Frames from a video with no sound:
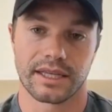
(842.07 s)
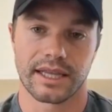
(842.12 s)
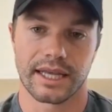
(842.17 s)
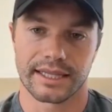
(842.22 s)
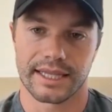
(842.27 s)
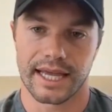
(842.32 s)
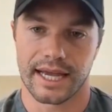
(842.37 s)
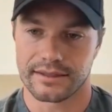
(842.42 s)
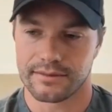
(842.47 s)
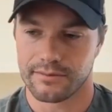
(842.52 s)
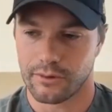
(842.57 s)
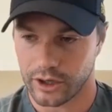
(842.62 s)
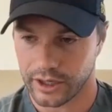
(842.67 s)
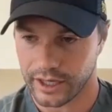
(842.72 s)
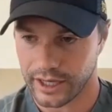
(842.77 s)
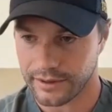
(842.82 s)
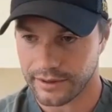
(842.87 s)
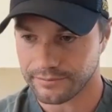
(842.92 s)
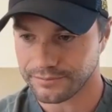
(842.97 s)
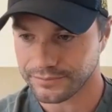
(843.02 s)
like that to
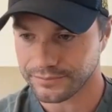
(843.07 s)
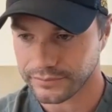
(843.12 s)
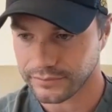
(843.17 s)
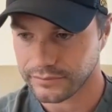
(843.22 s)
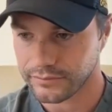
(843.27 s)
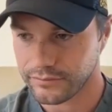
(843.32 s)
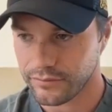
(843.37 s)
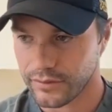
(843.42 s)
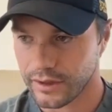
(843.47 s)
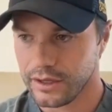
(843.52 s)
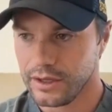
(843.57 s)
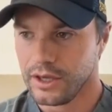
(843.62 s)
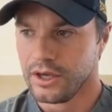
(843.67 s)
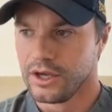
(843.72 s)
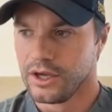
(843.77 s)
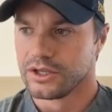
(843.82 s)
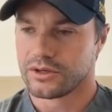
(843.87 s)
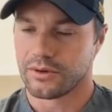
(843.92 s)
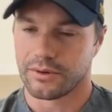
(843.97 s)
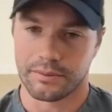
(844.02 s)
market.
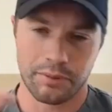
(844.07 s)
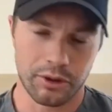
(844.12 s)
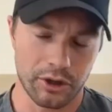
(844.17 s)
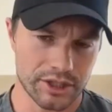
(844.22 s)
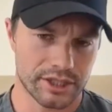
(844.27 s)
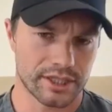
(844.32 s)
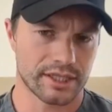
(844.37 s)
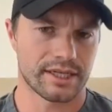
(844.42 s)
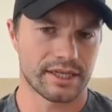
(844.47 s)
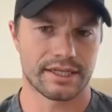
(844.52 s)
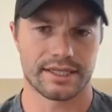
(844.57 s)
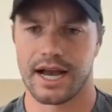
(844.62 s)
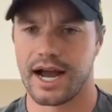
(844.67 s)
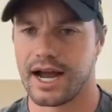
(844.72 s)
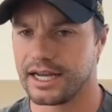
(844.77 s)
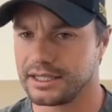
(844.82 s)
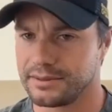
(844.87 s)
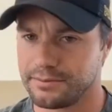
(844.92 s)
So we pushed the design,